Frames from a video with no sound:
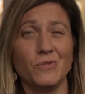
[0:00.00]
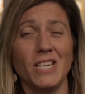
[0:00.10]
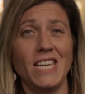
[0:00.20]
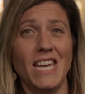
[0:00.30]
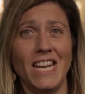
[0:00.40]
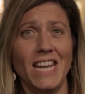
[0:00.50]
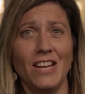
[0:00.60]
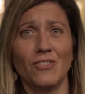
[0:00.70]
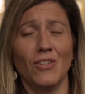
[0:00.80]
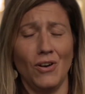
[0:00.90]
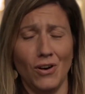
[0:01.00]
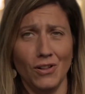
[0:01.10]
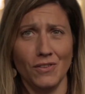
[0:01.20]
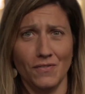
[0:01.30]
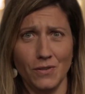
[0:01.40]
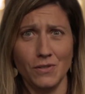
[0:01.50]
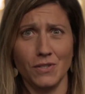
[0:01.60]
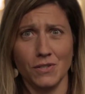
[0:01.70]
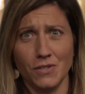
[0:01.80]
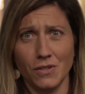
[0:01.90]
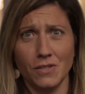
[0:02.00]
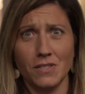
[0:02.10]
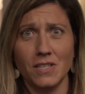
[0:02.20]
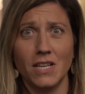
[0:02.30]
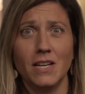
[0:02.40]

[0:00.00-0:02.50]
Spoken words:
really can't handle all of those concerns,